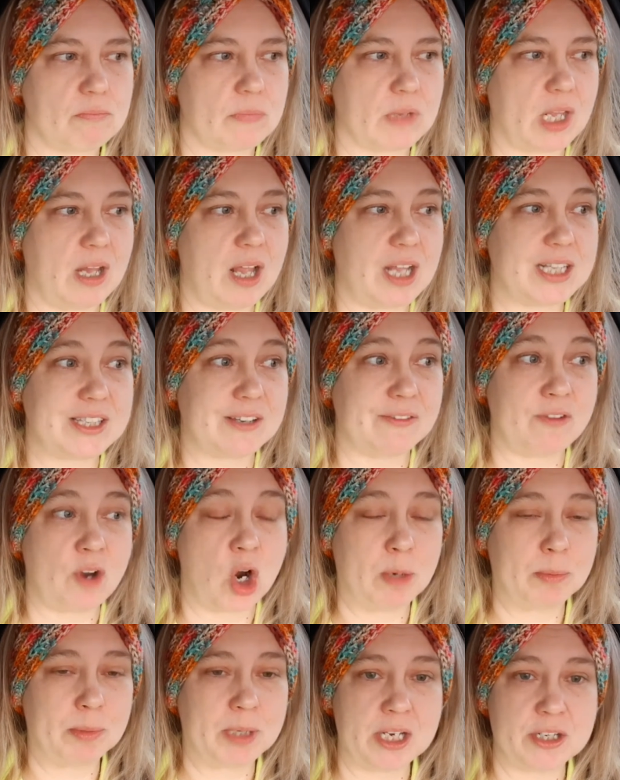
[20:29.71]
Lots of
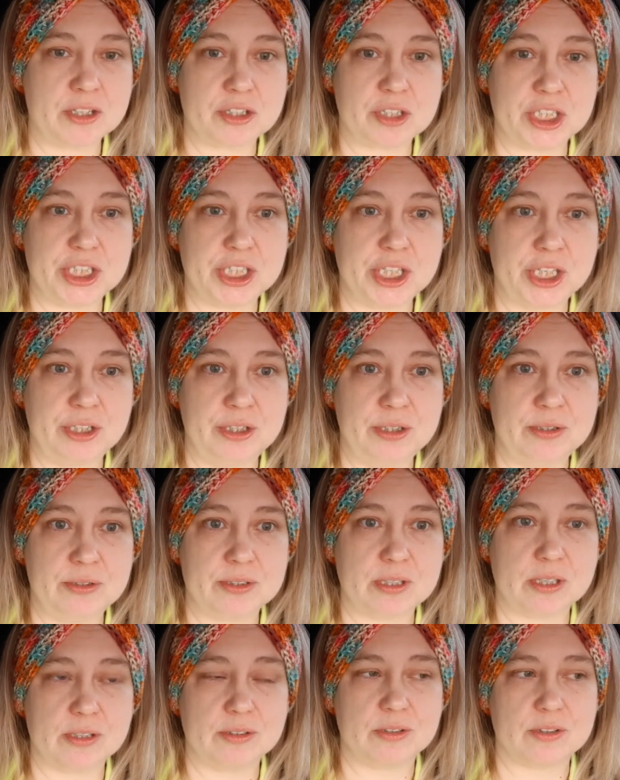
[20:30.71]
farm country too,
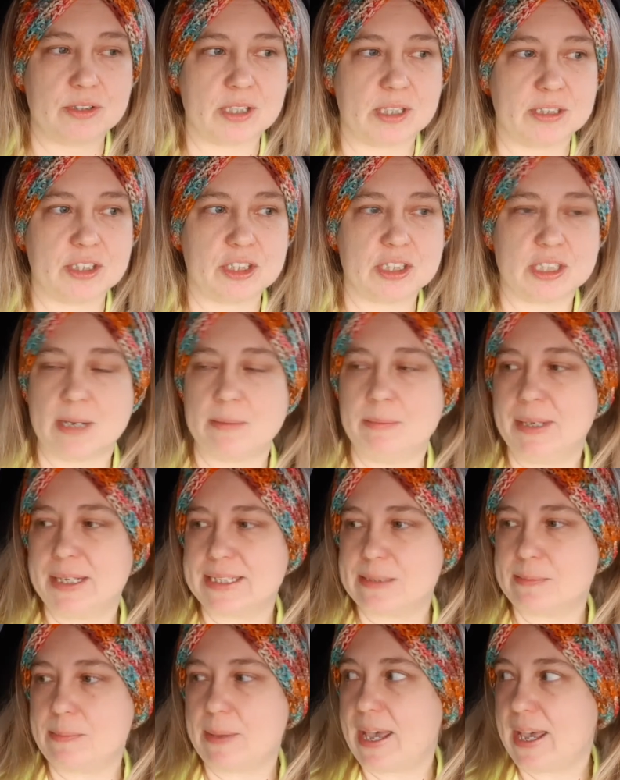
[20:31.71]
so there's just a
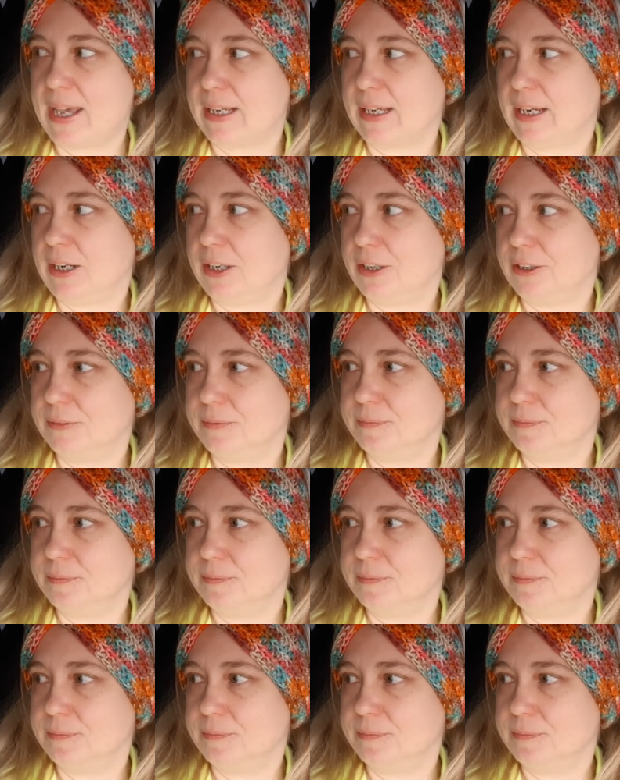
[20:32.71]
mixed bag here.